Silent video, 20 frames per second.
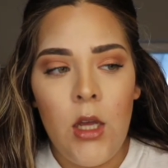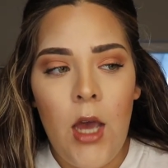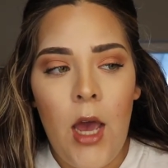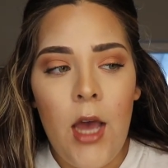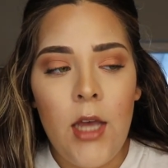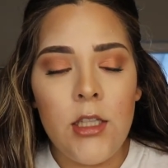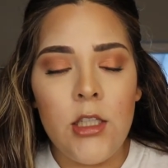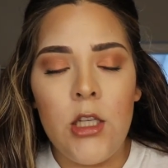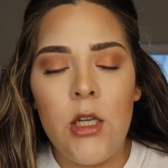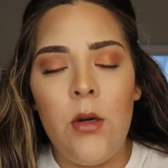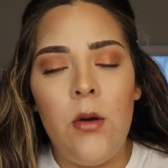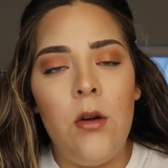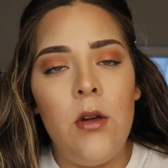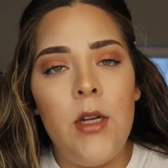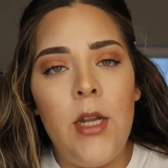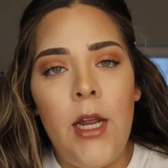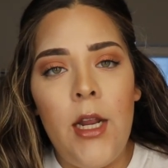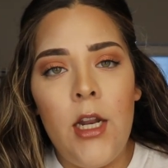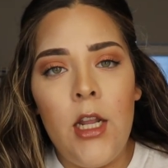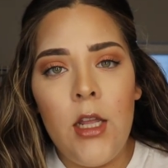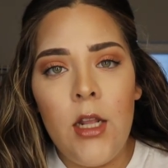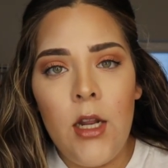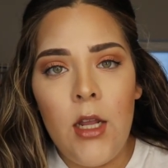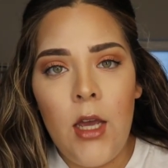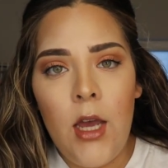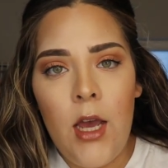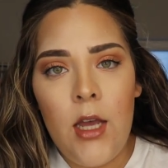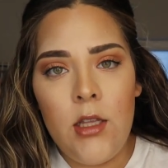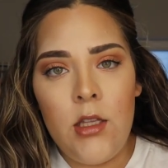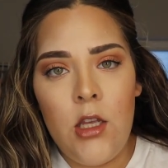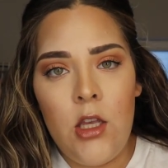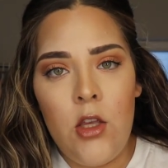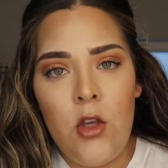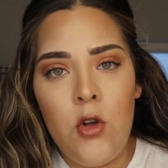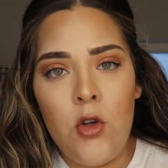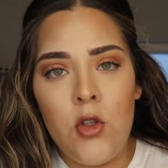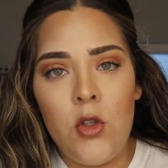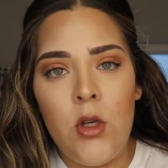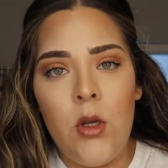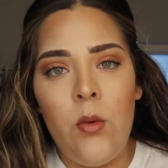as irritated as it
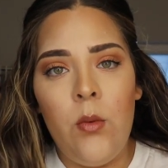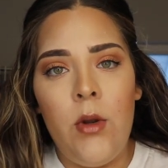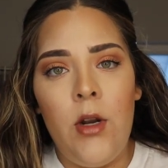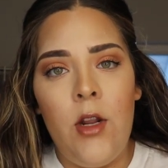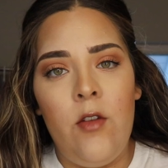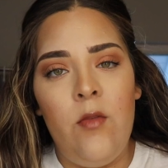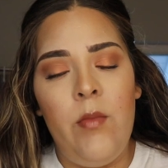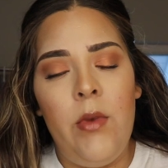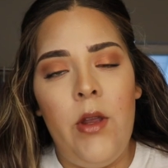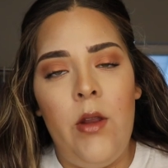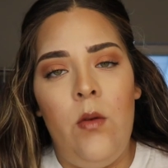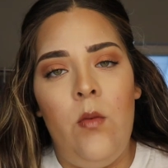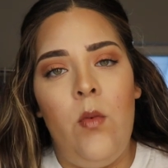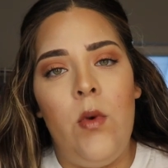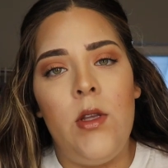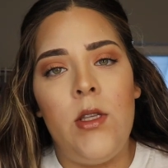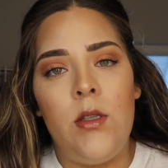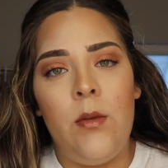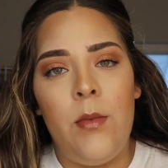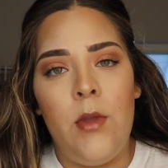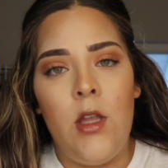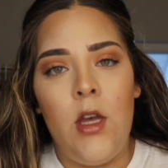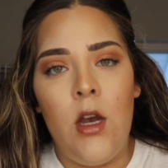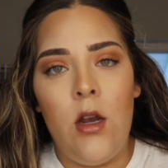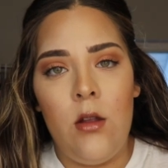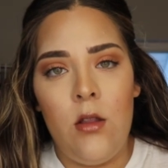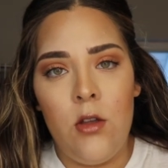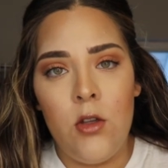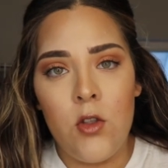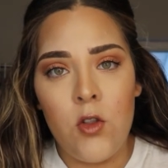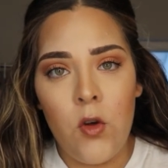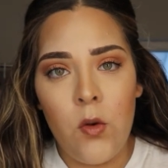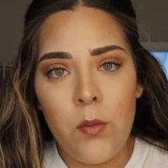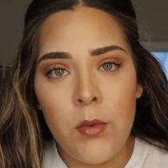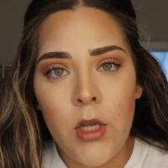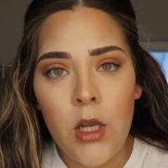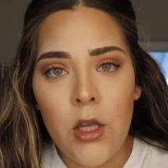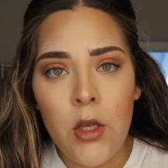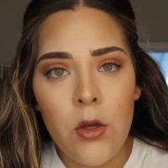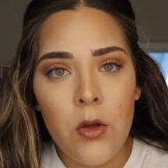usually would have been with some of the other
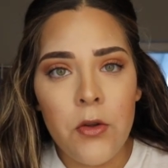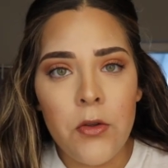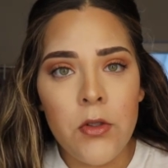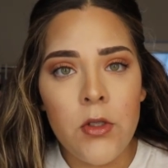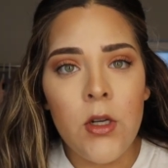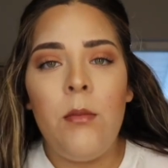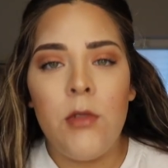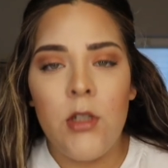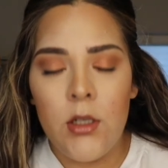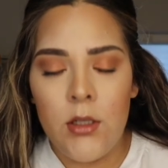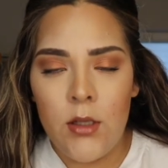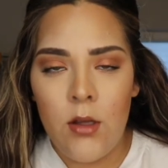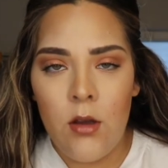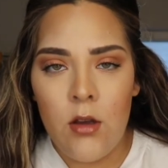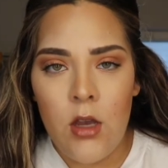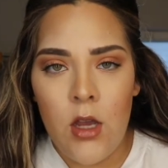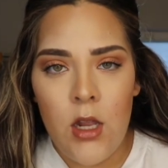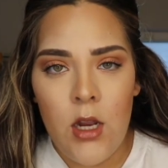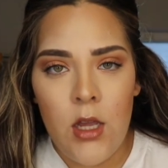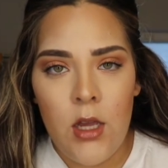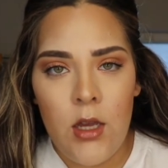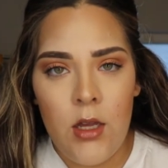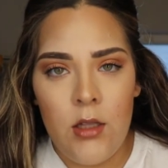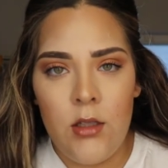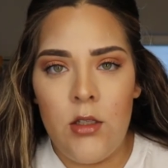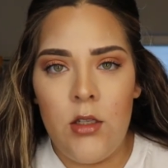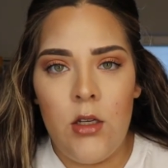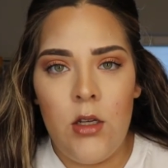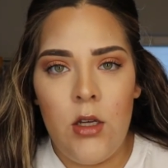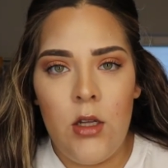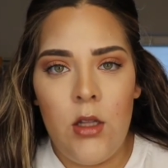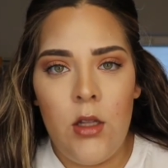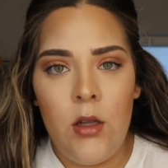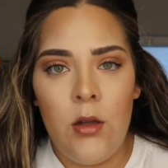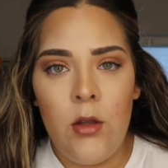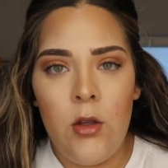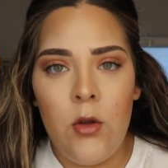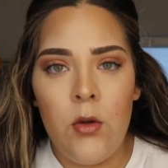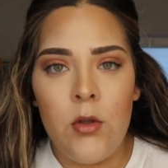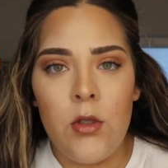soaps I use, I'm just now getting into
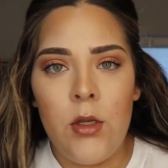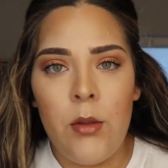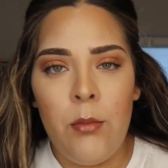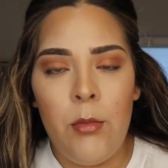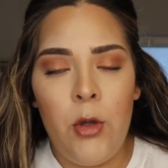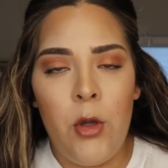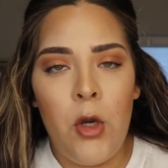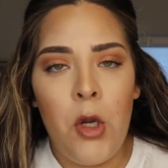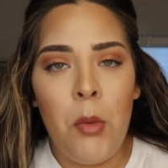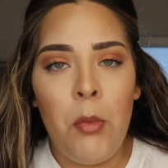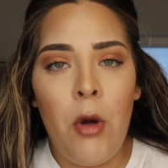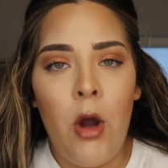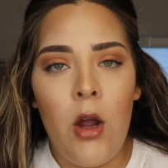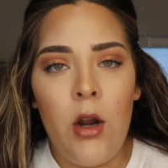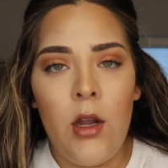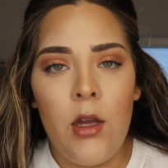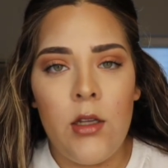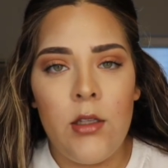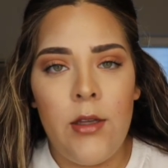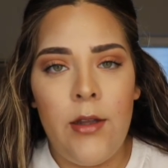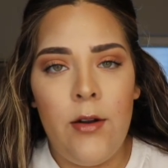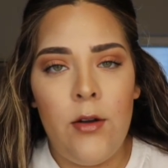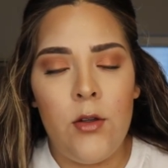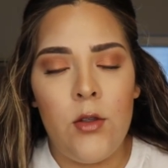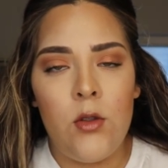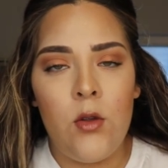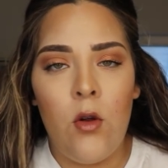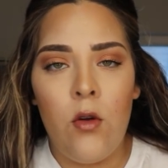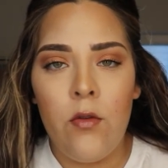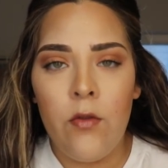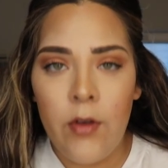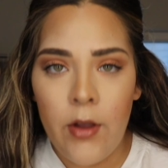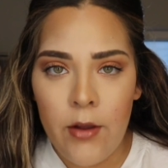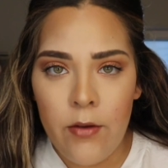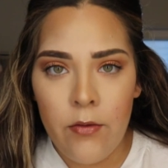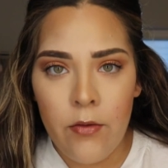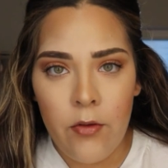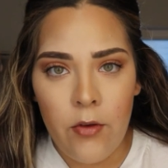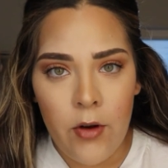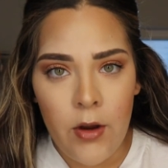using beauty products that are
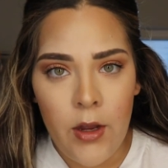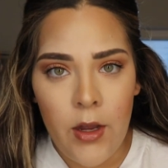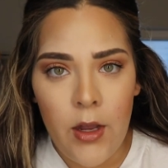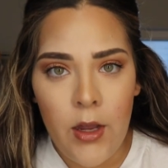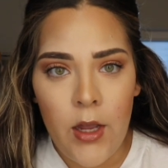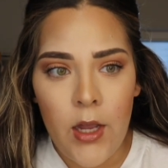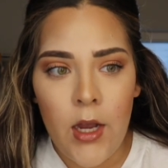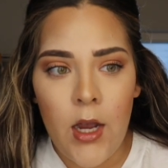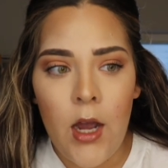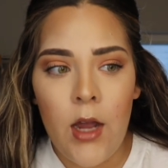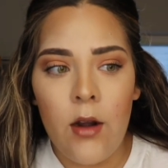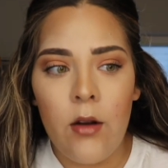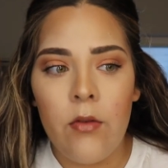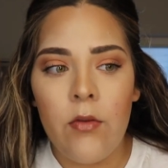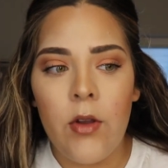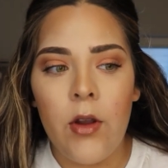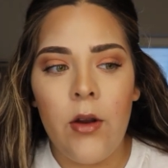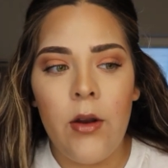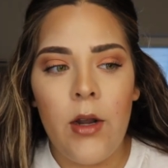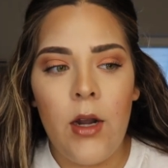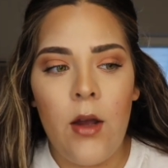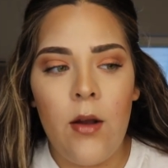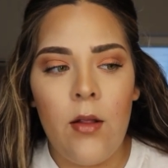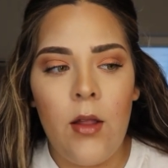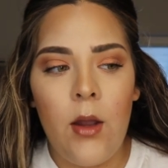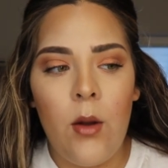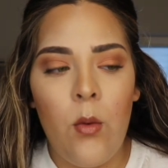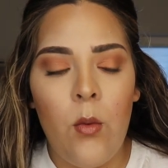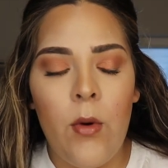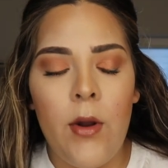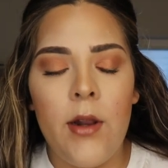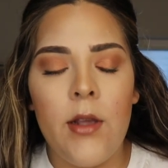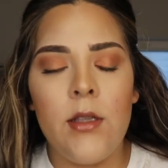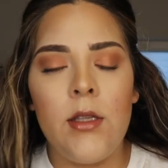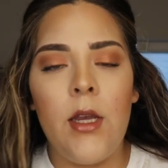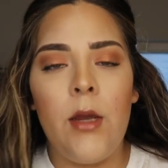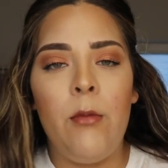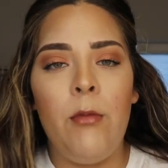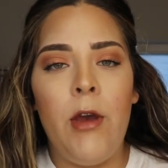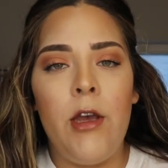sulfate free, kind of figuring out like what
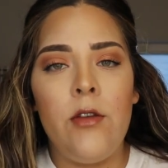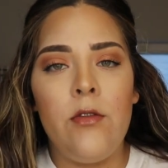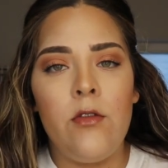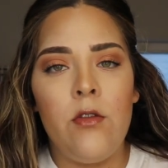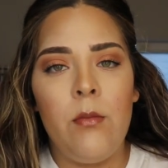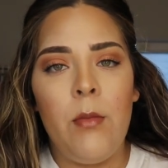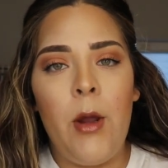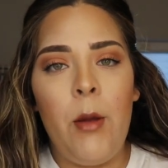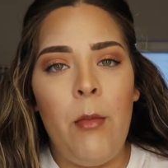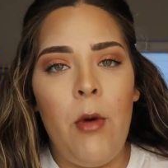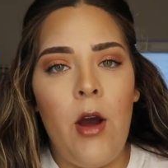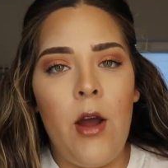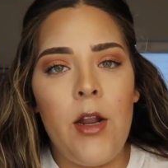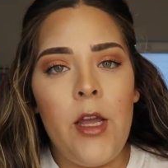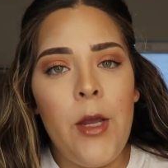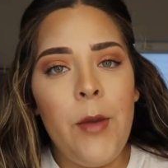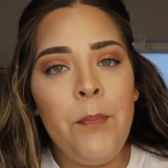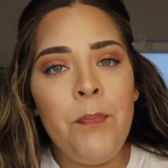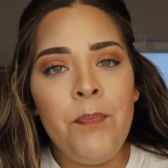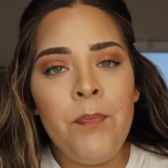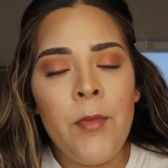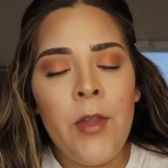is like best for my body.